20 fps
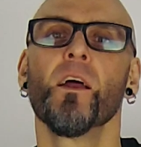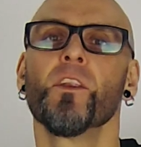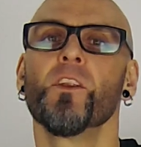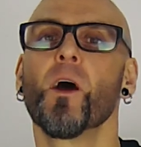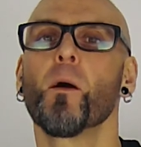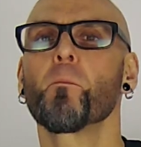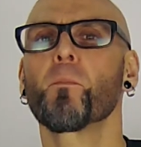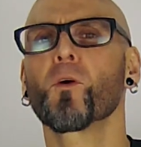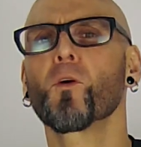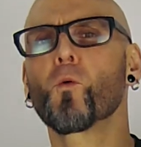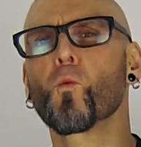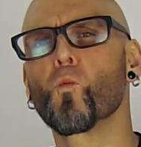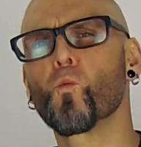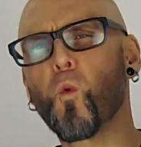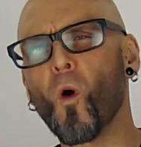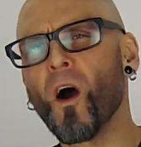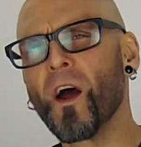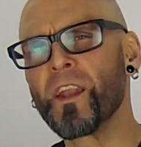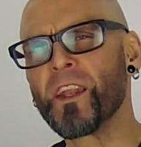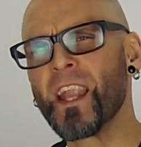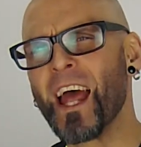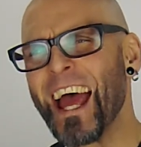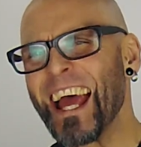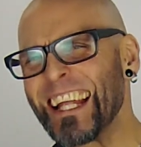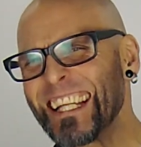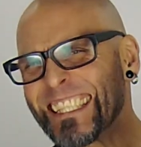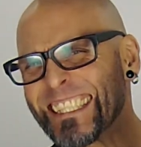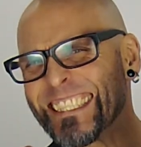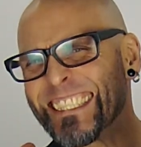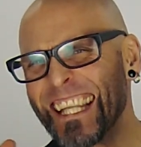Number 1,
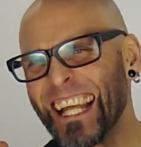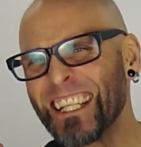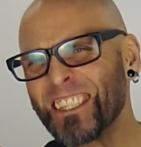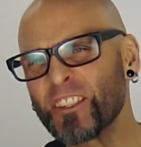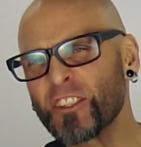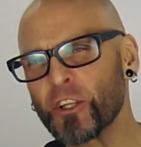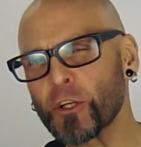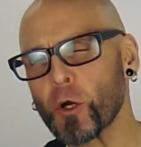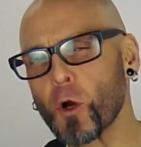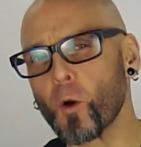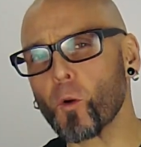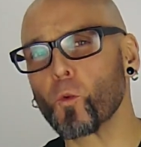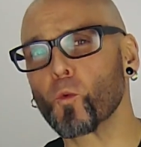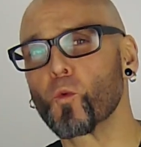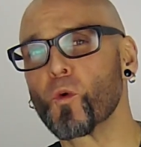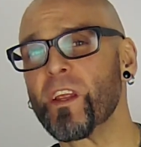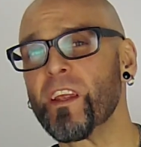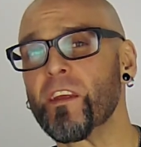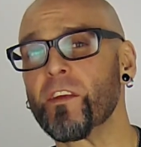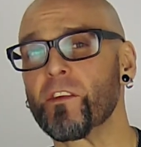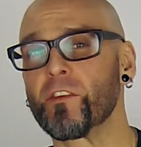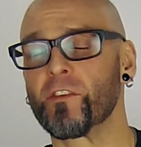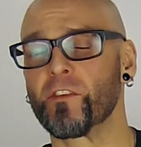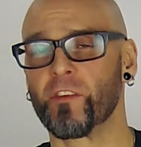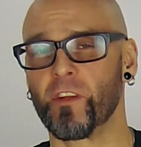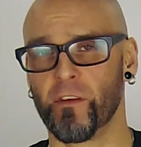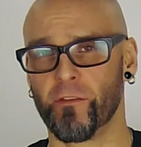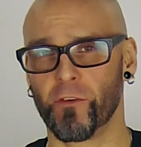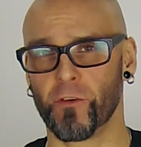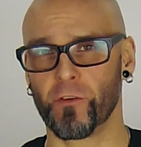denser
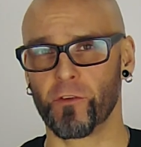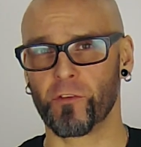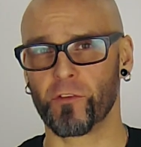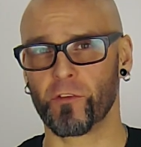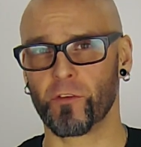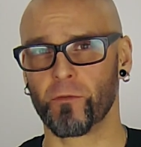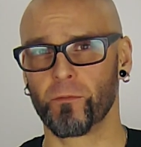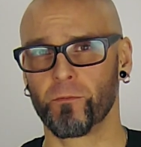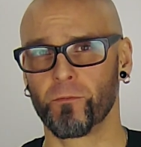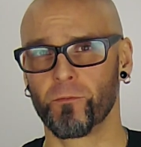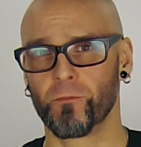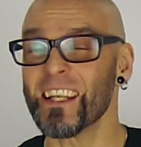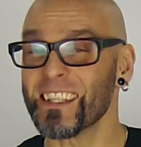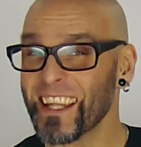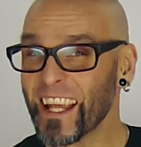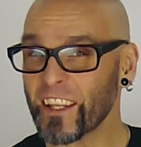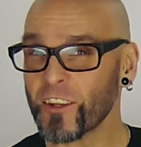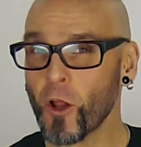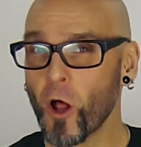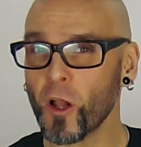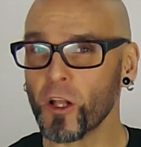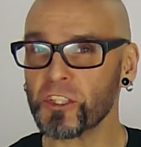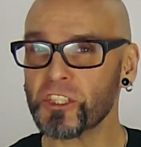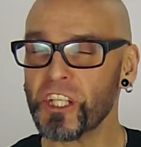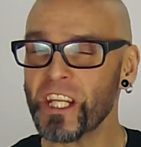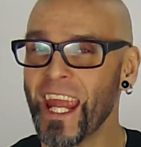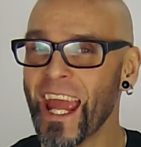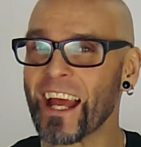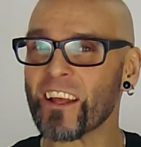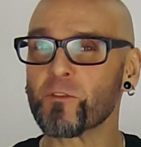receivers.
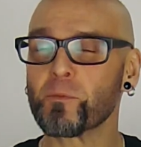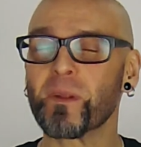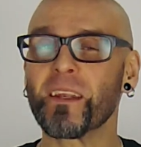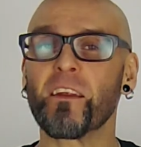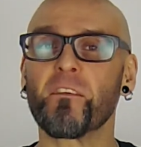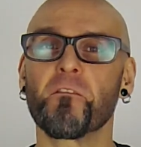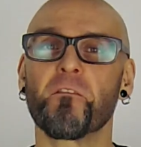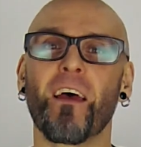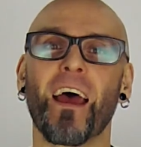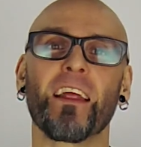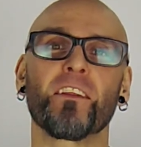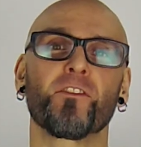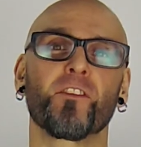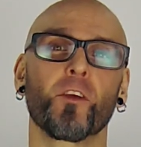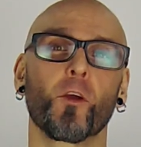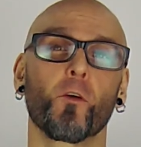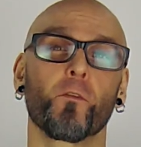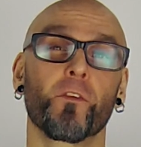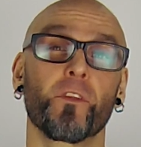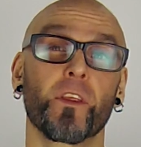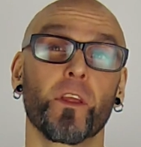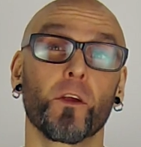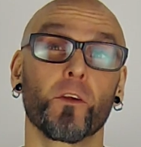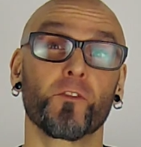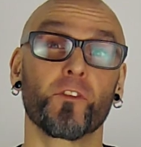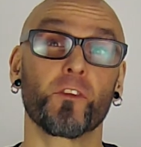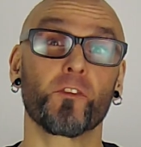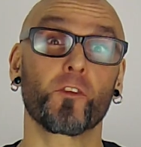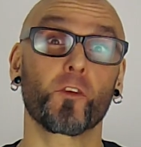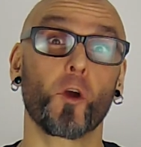Technology has been advancing over the
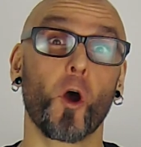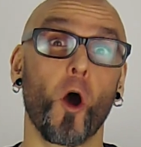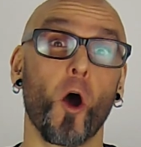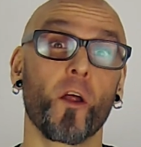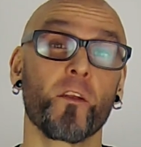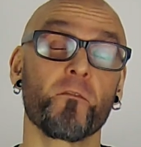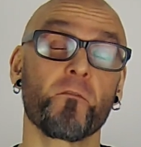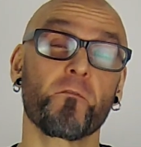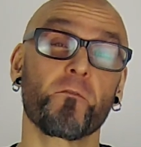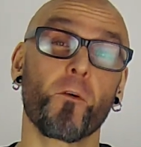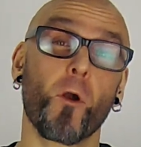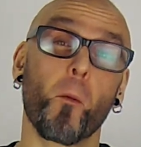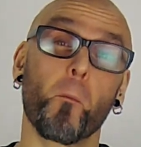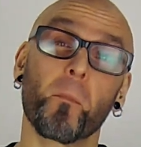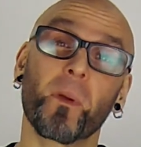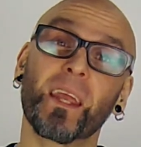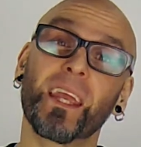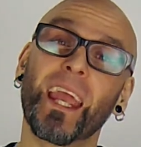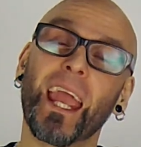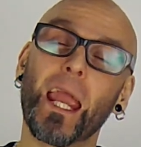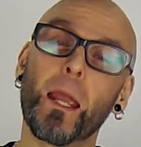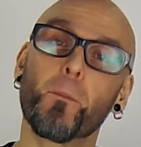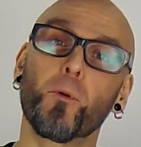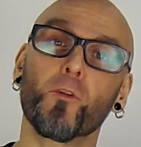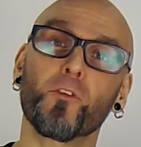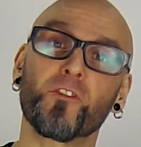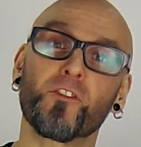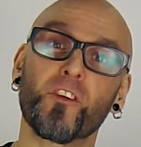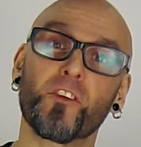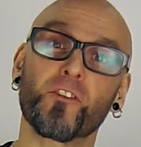years. It's gone from
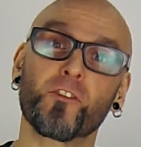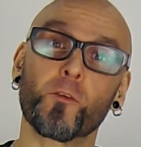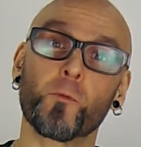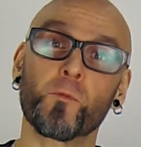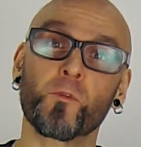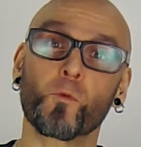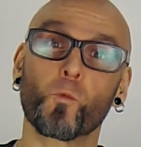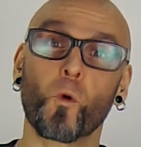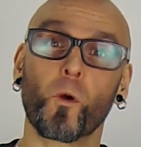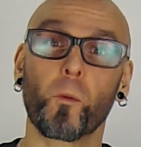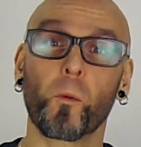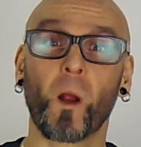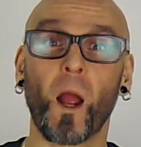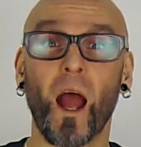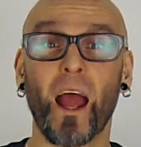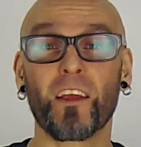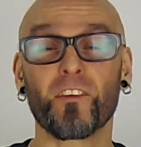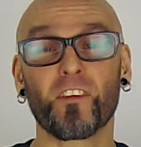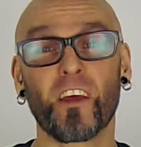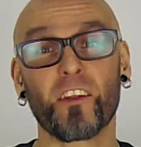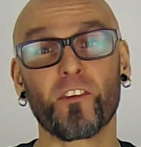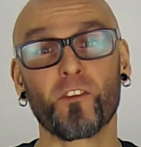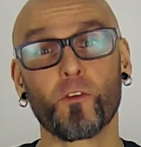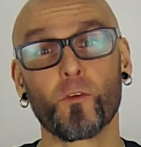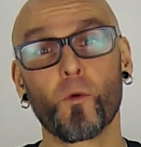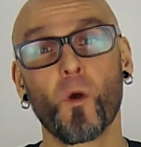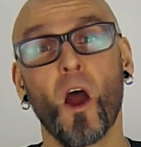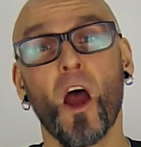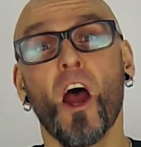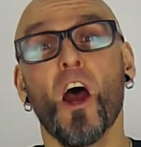cabled systems where guys had
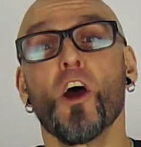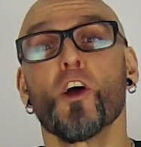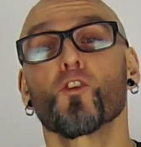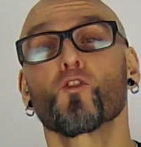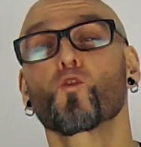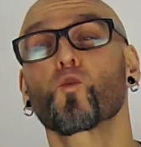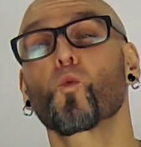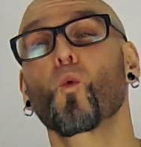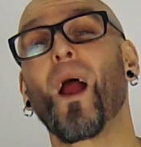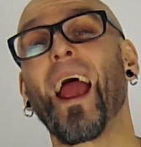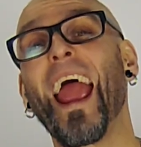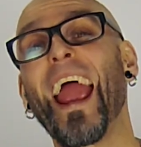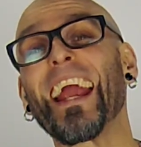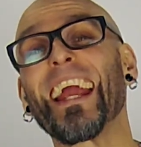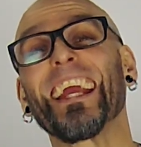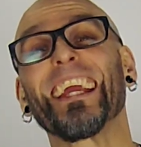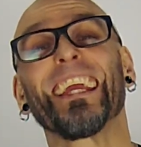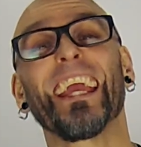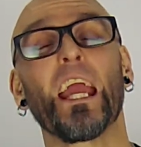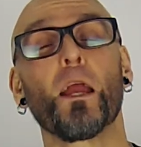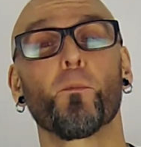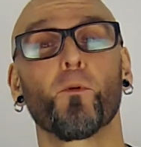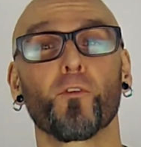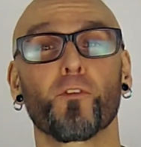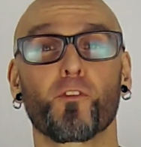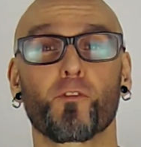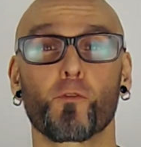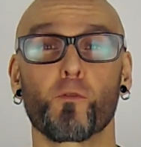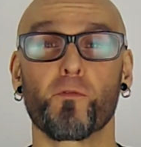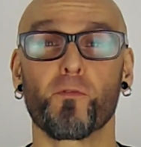to drag
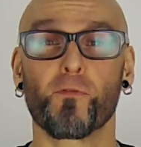cables through